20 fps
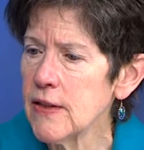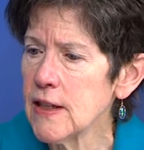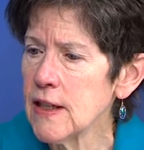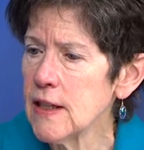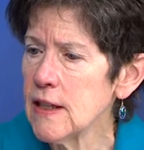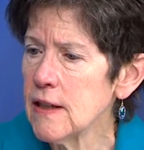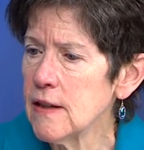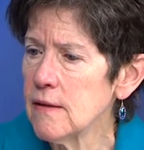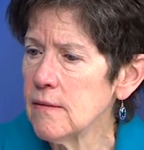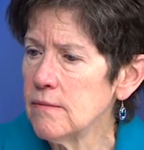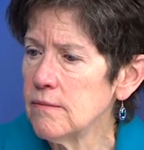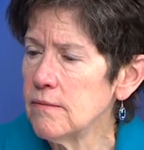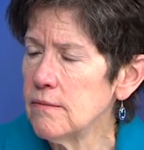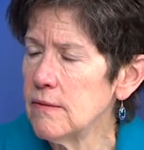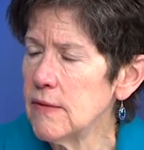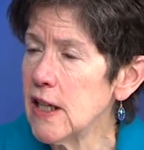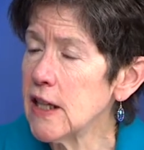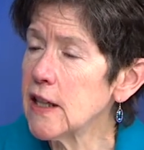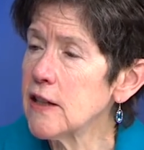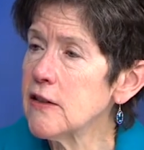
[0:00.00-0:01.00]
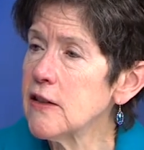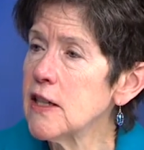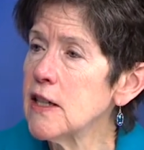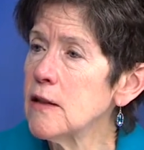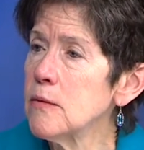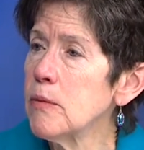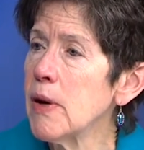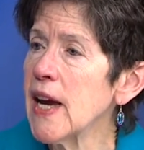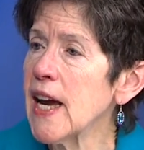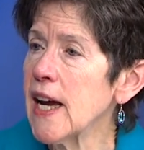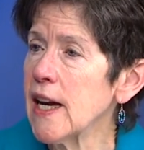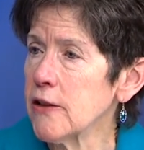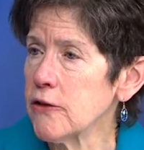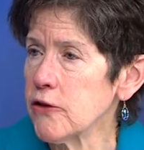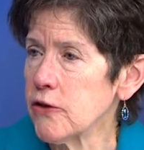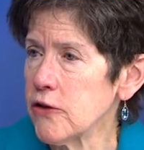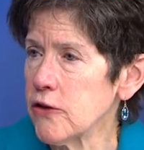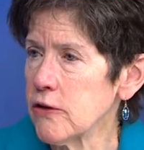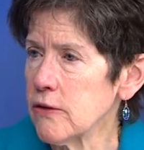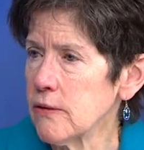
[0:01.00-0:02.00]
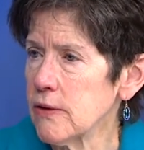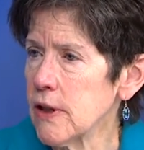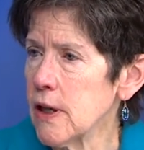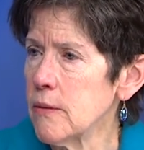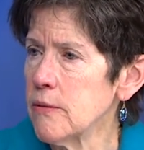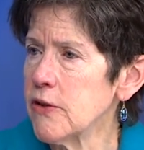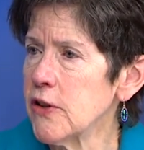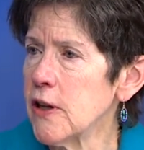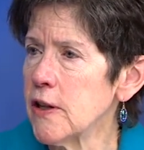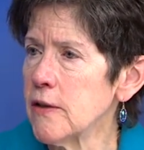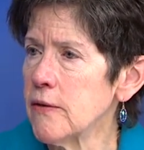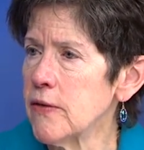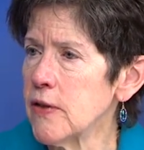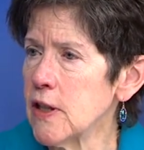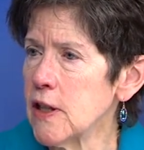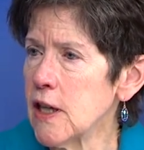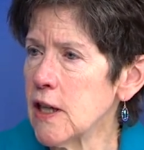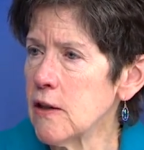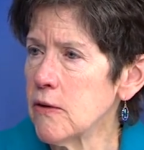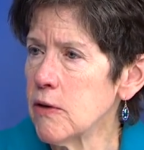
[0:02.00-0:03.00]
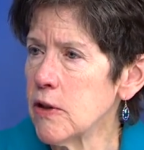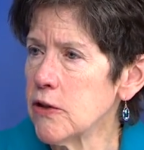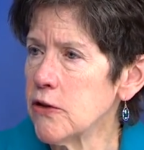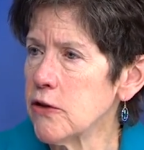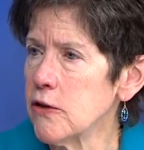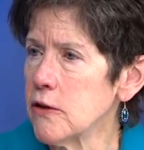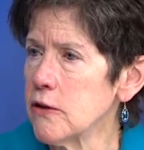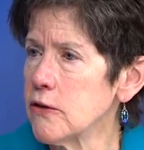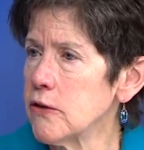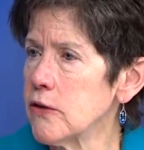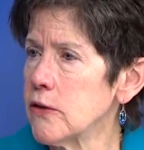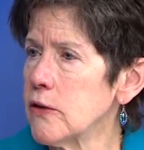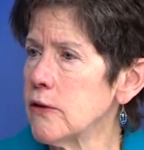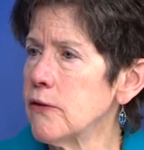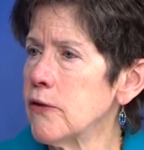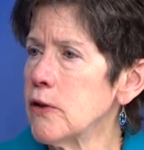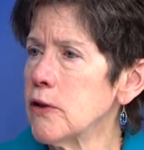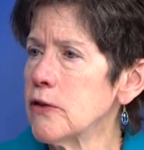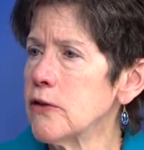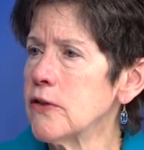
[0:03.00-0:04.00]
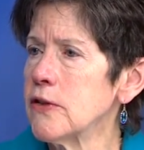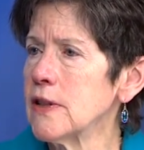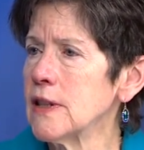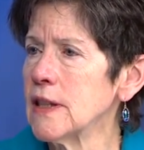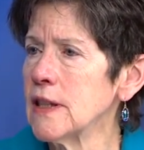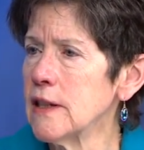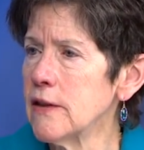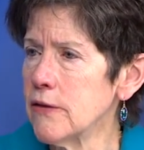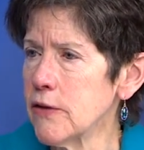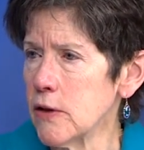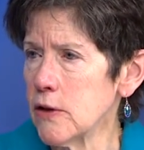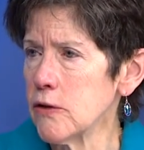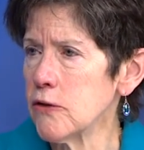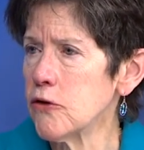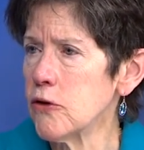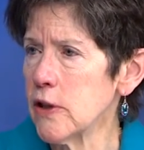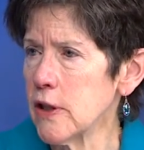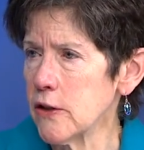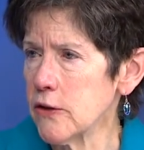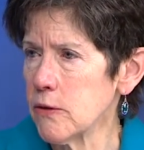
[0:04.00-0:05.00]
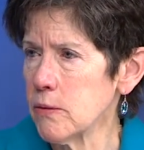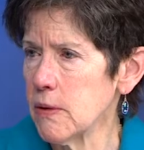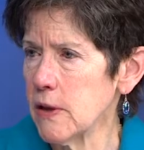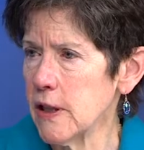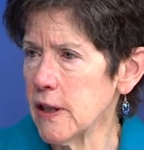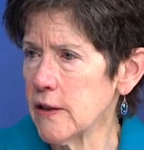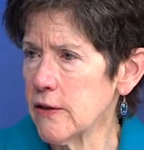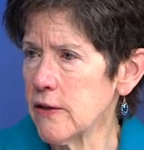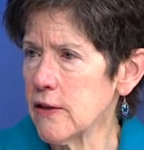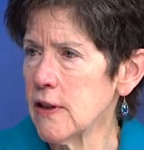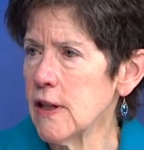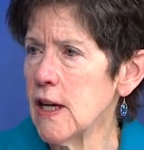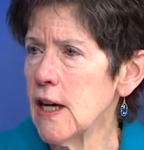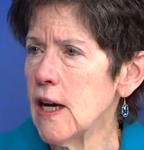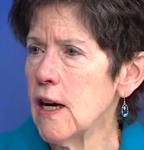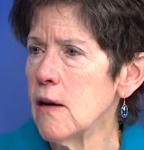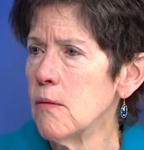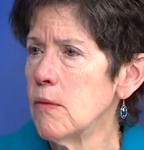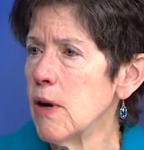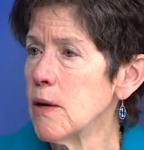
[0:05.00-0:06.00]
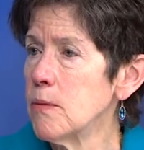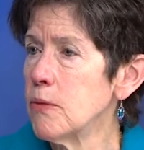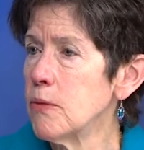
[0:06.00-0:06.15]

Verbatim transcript: the nicotine patch comes out of V A research, the first liver transplant. My